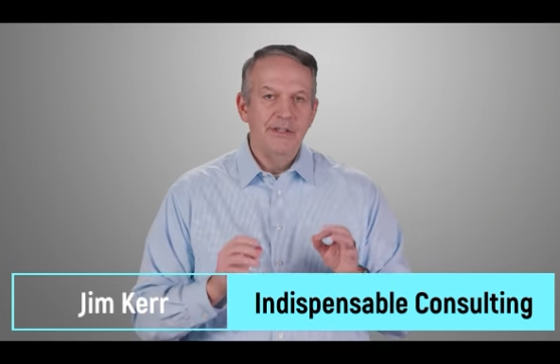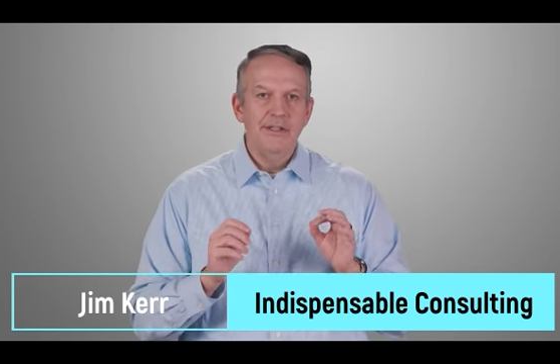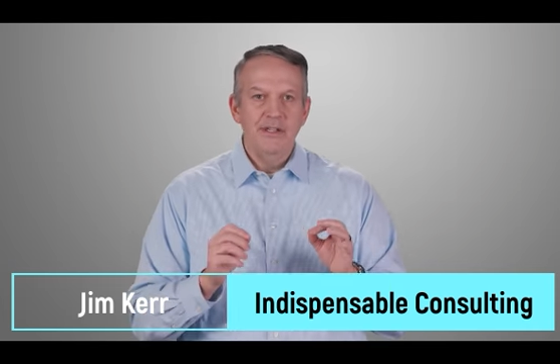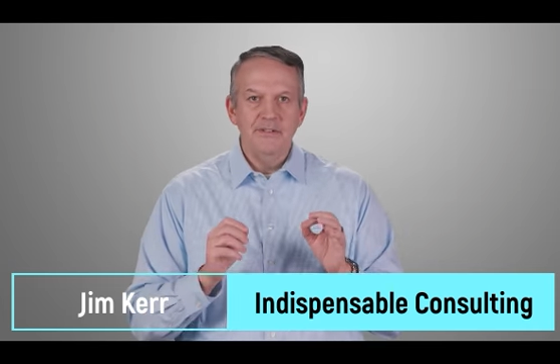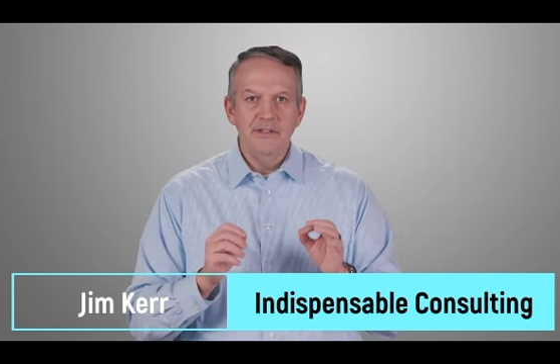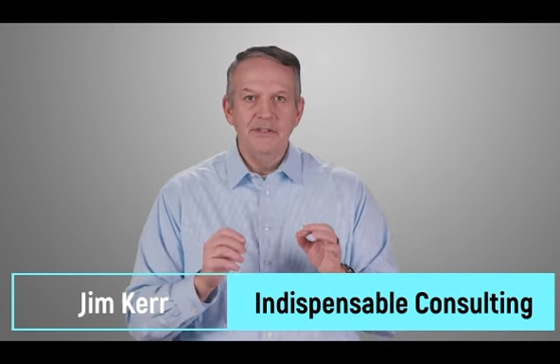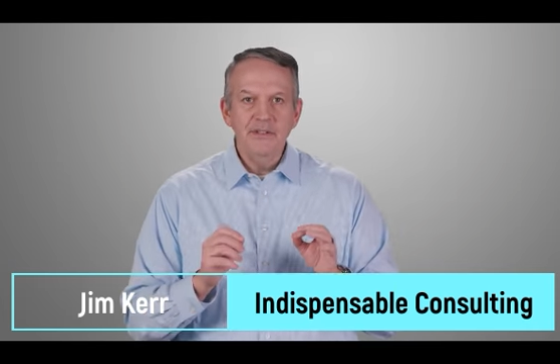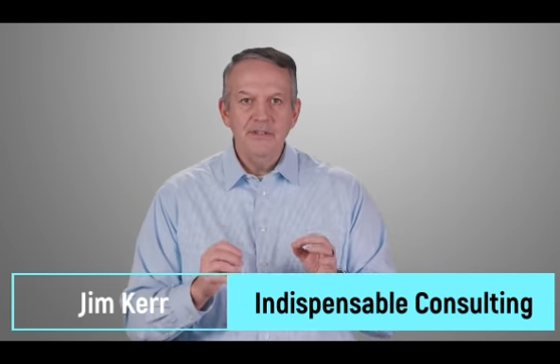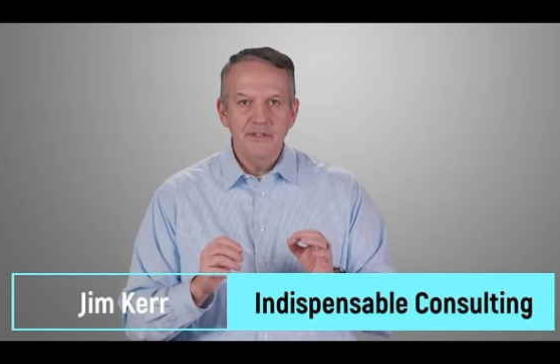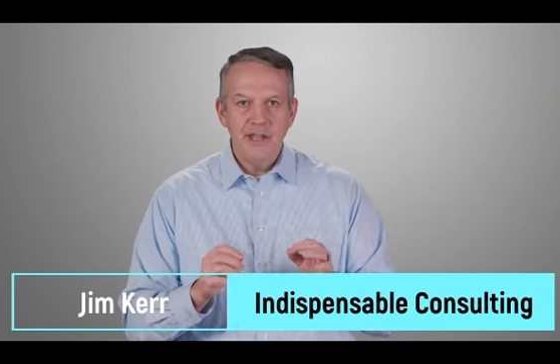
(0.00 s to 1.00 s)
It's in
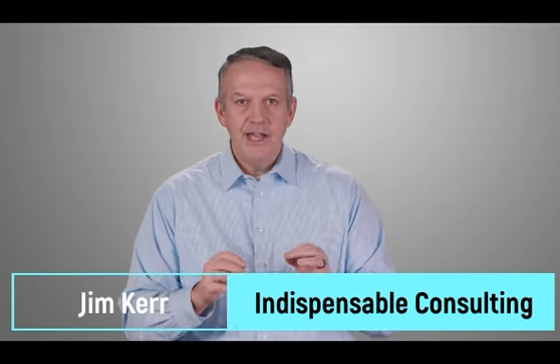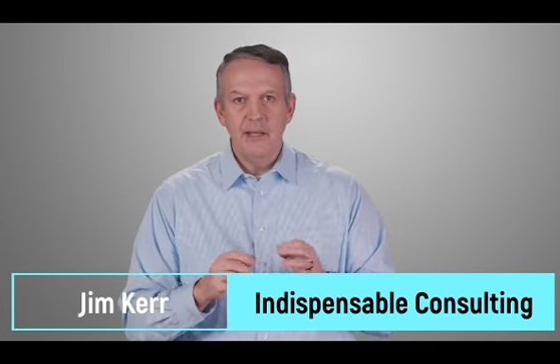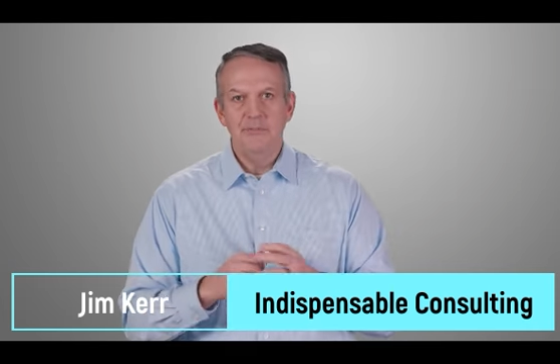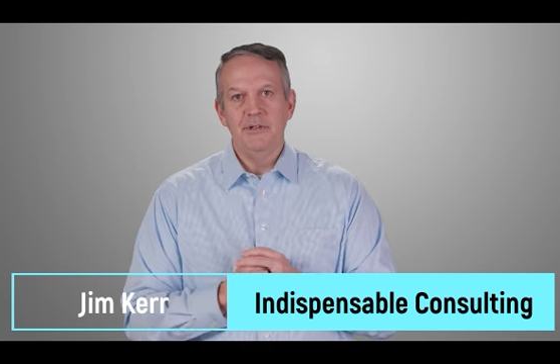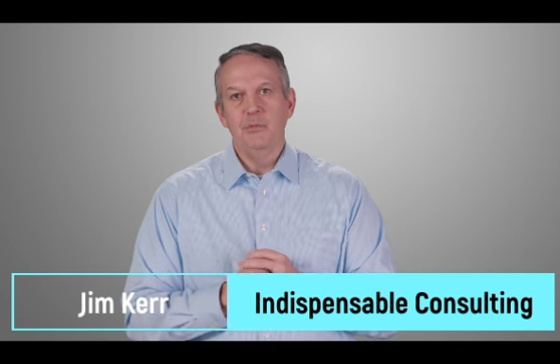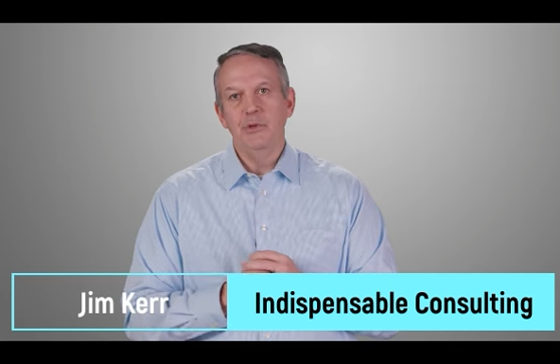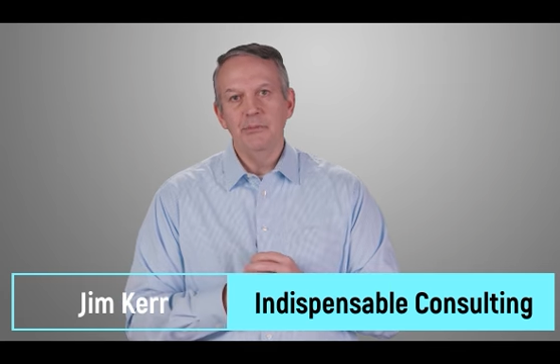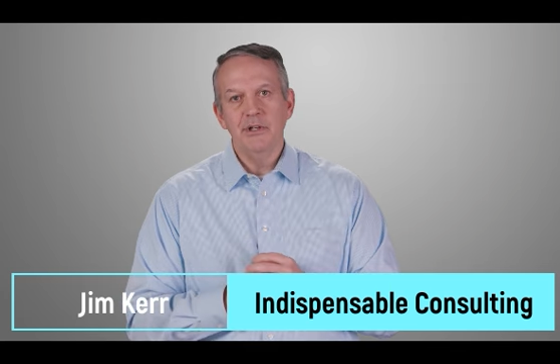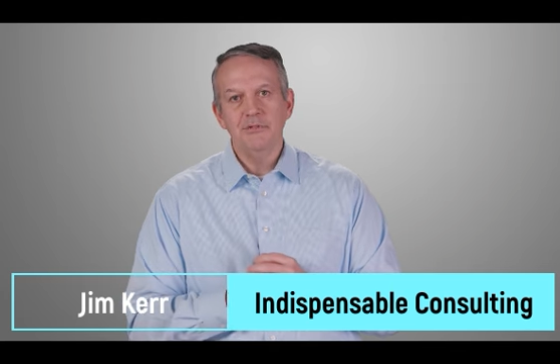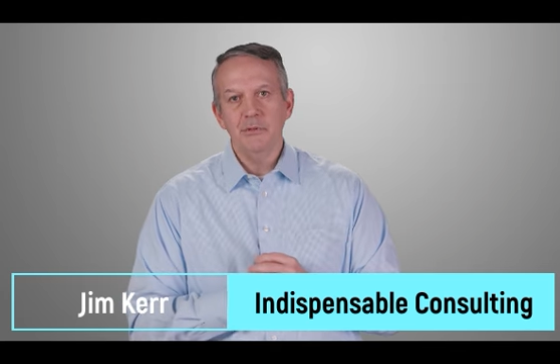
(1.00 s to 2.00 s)
these times that we
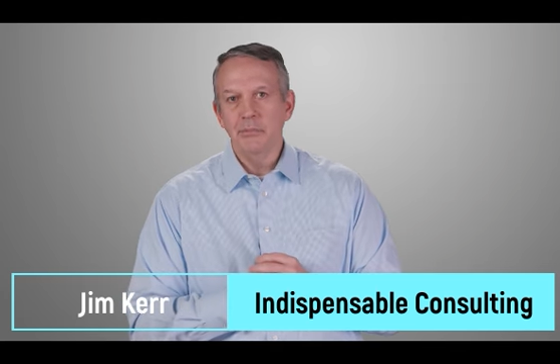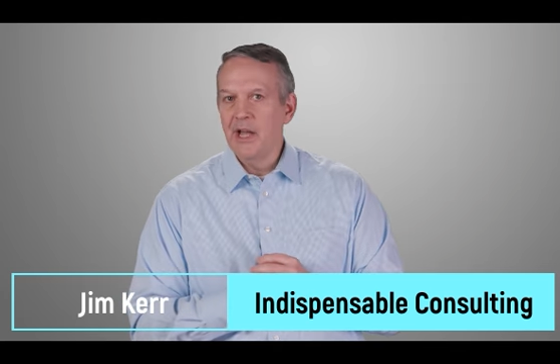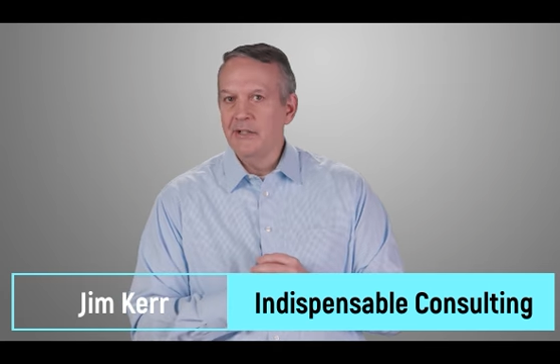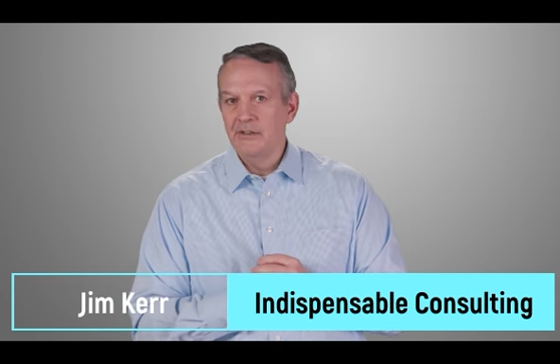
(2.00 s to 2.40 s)
must remind